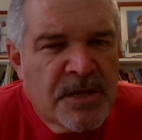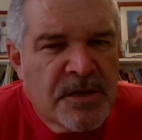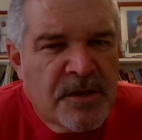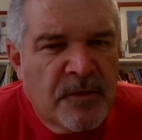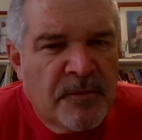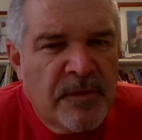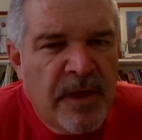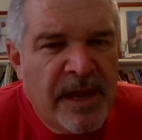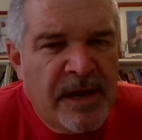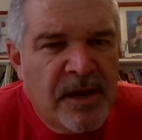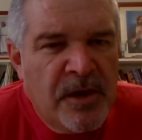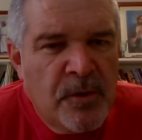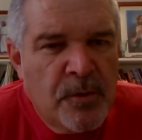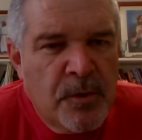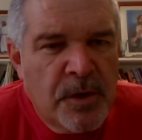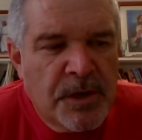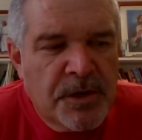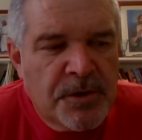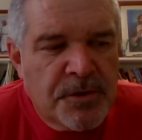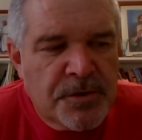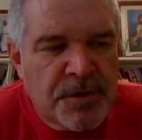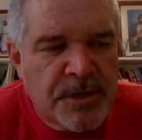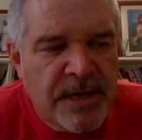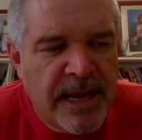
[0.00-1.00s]
So they do
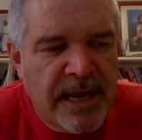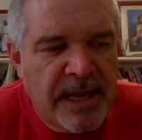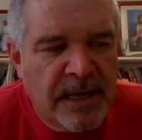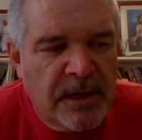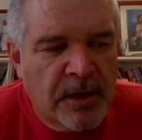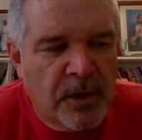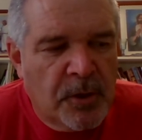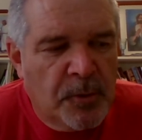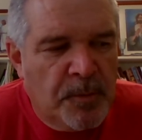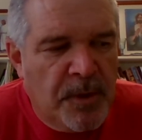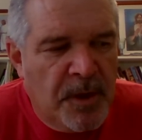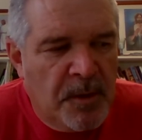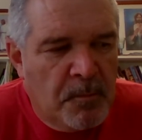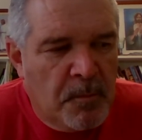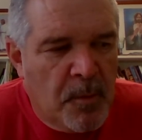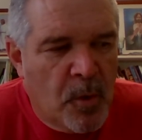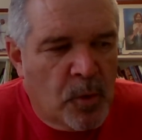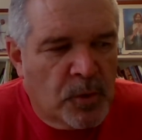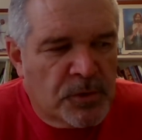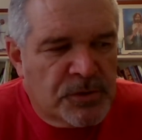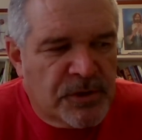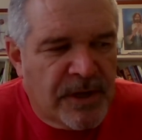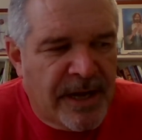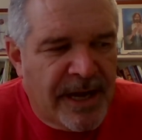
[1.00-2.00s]
understand a little bit
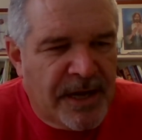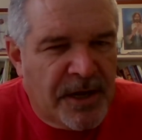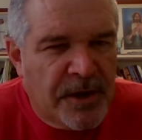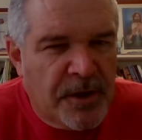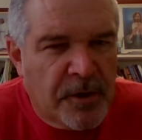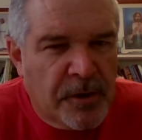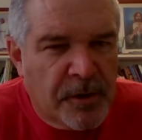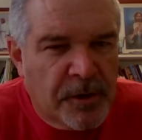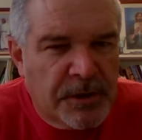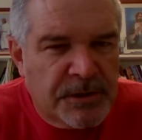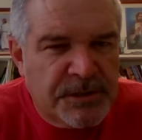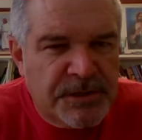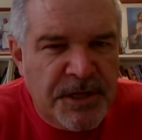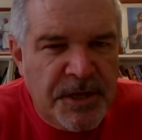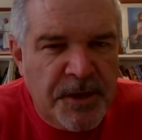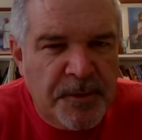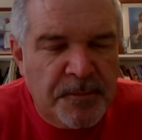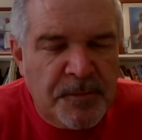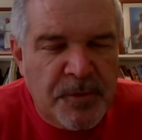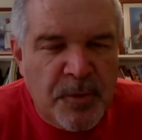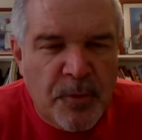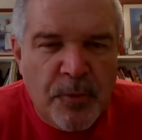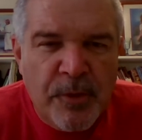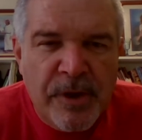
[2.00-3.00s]
more. So I encourage
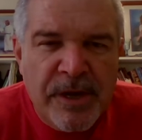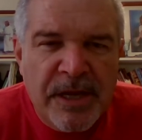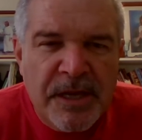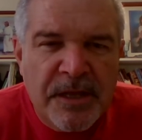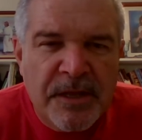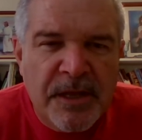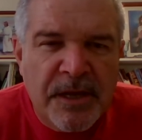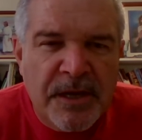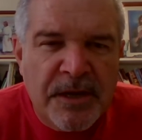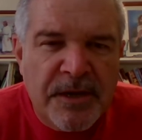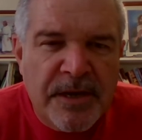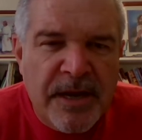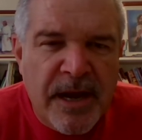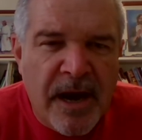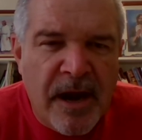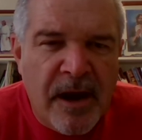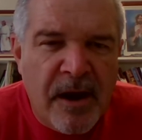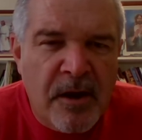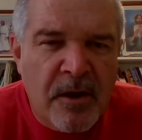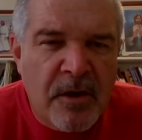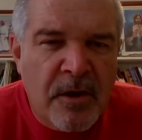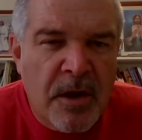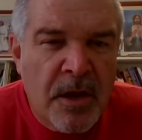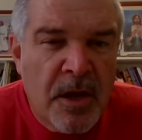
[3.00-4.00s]
them to read the
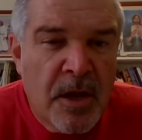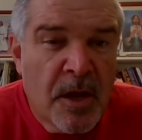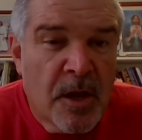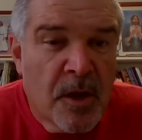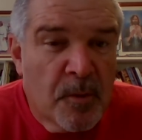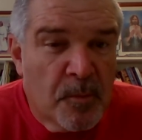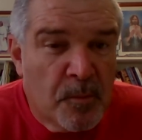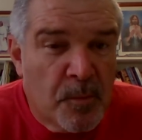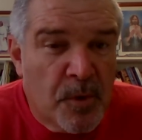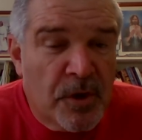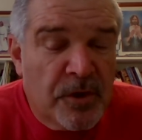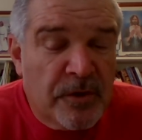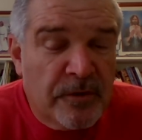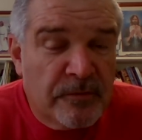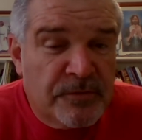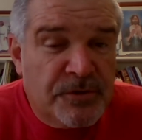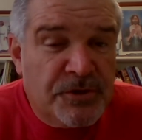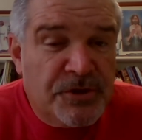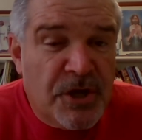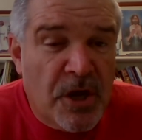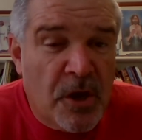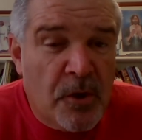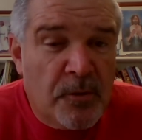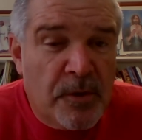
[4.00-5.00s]
entire book of
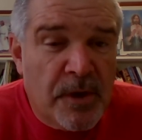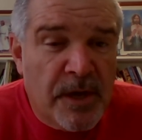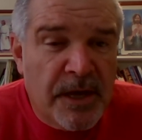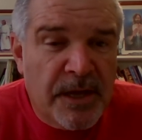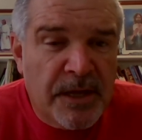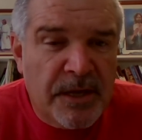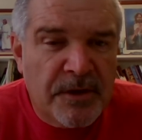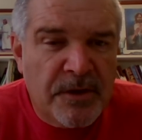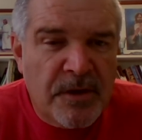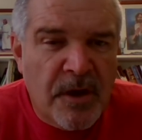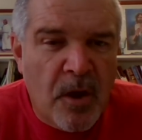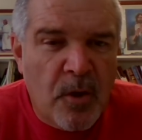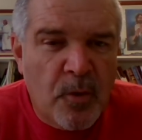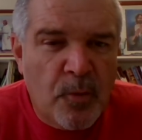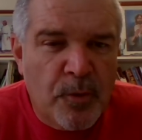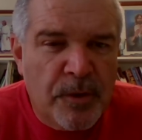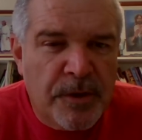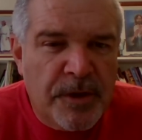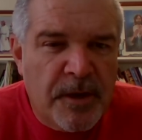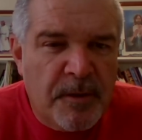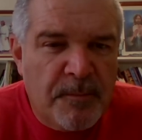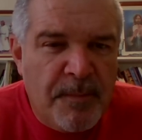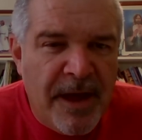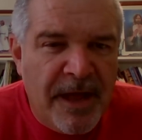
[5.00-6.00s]
Jonah and talk
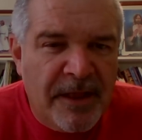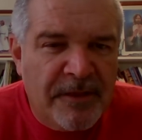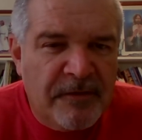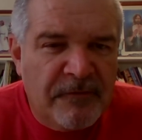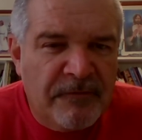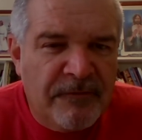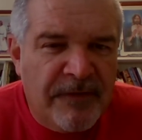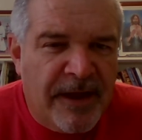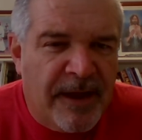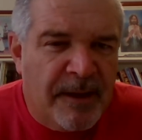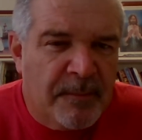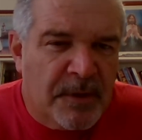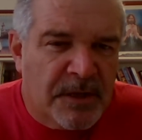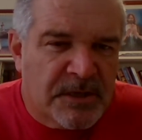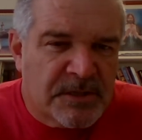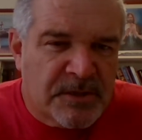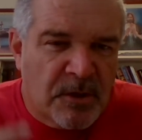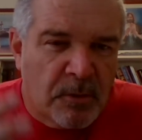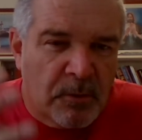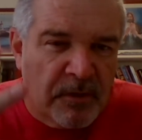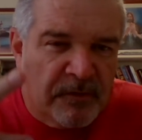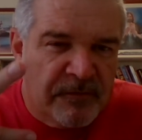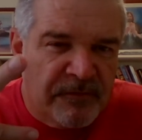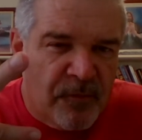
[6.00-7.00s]
with it about their family. It's
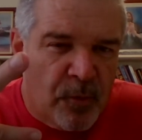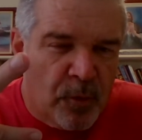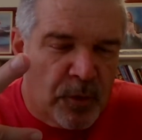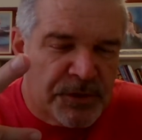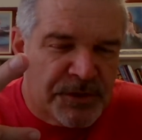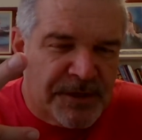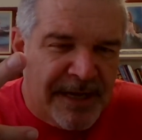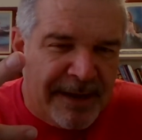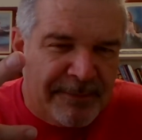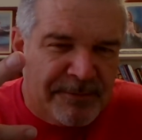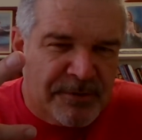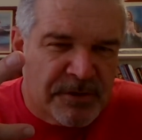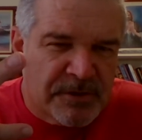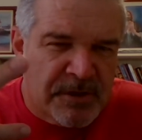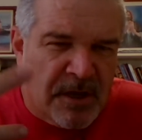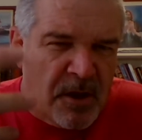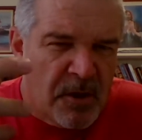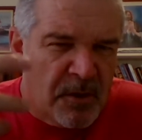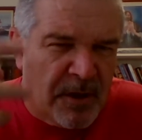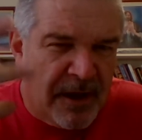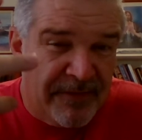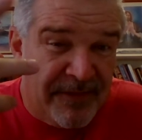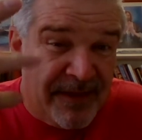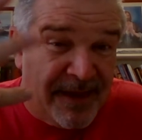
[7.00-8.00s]
only four chapters
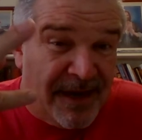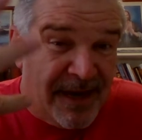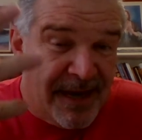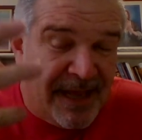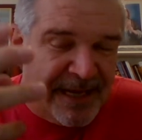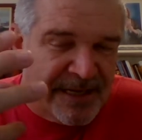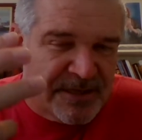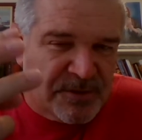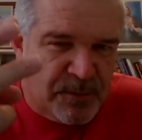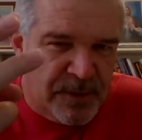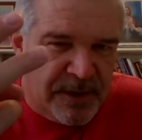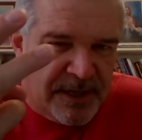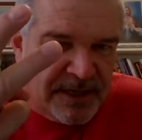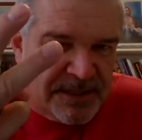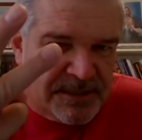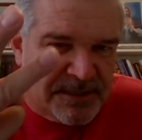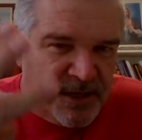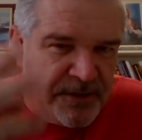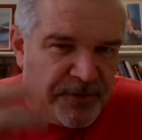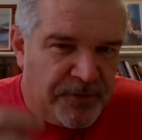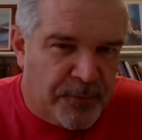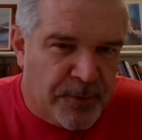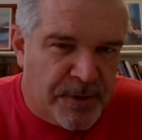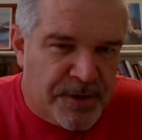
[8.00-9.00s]
long. I think last week I
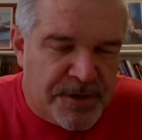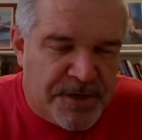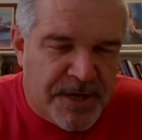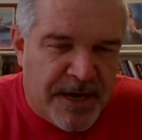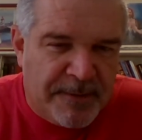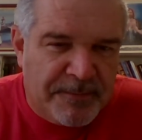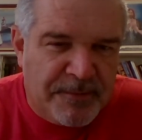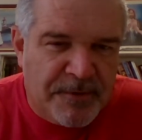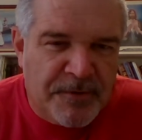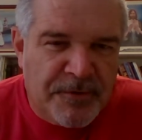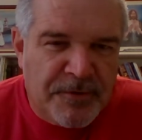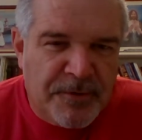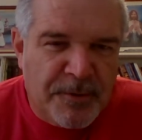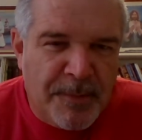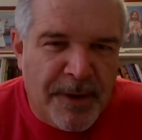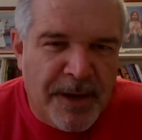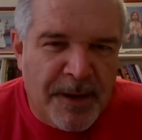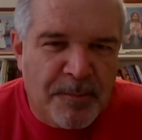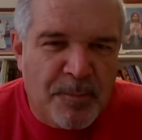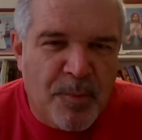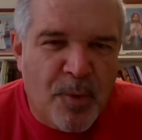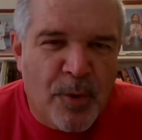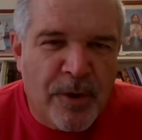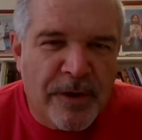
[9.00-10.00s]
said three chapters.
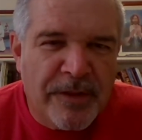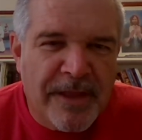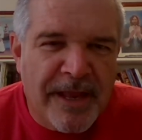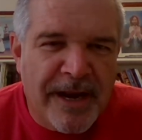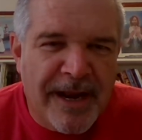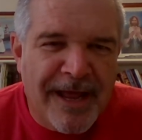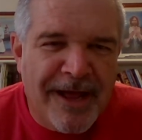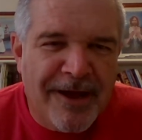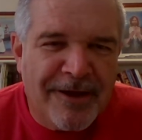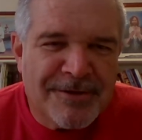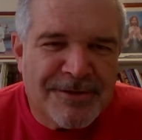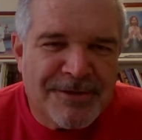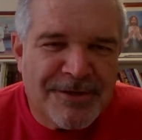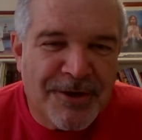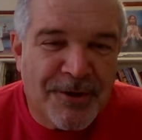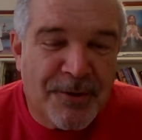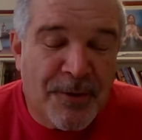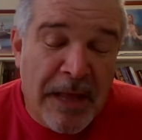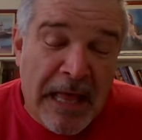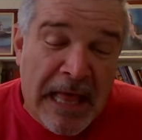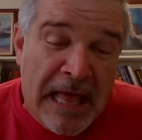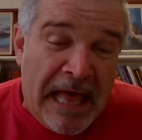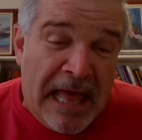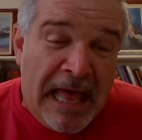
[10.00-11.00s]
Somebody pointed that out.
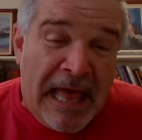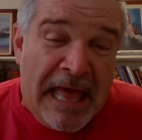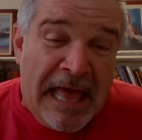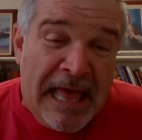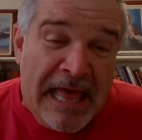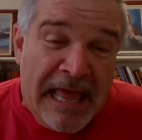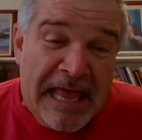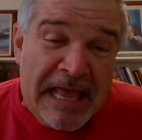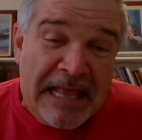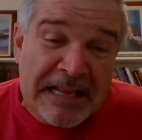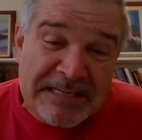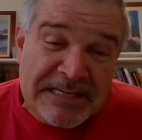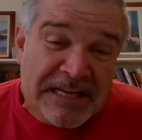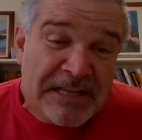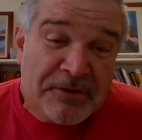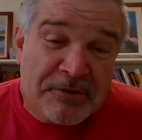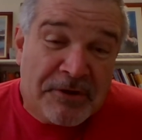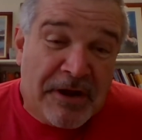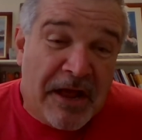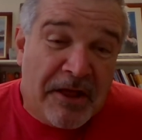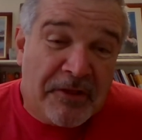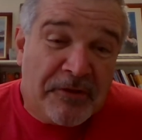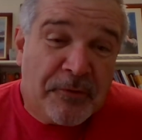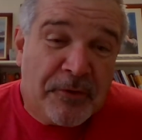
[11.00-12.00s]
So it's
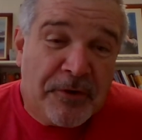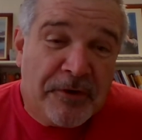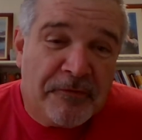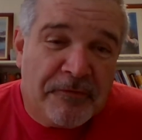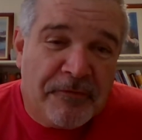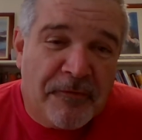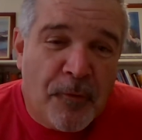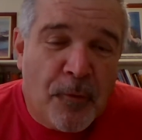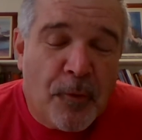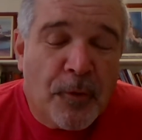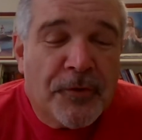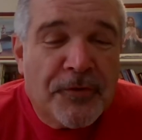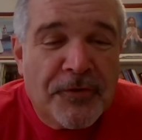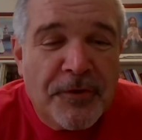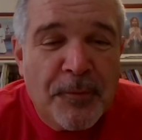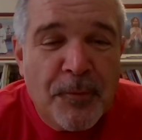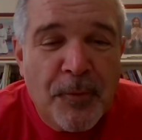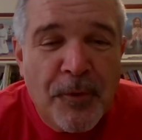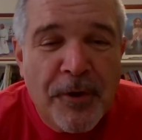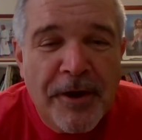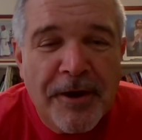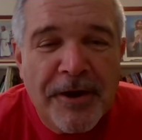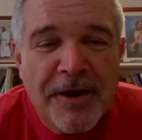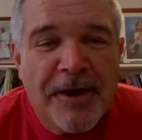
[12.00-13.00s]
either got three or four
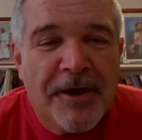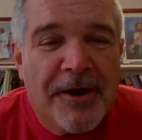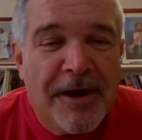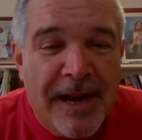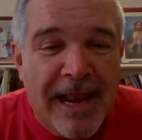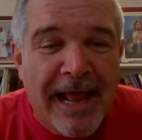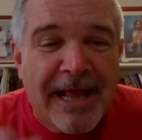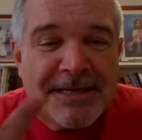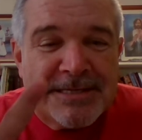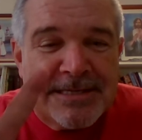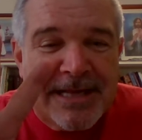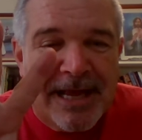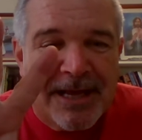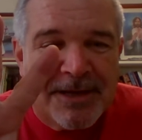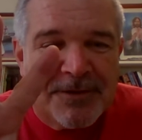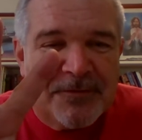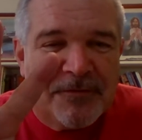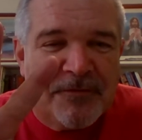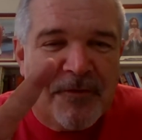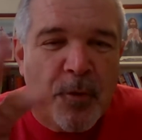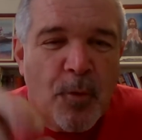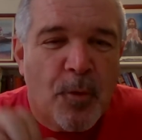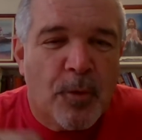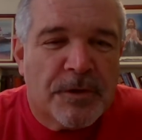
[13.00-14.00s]
somewhere in there. It actually has
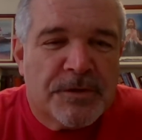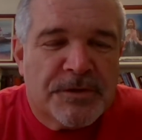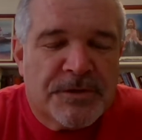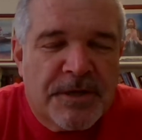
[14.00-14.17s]
four.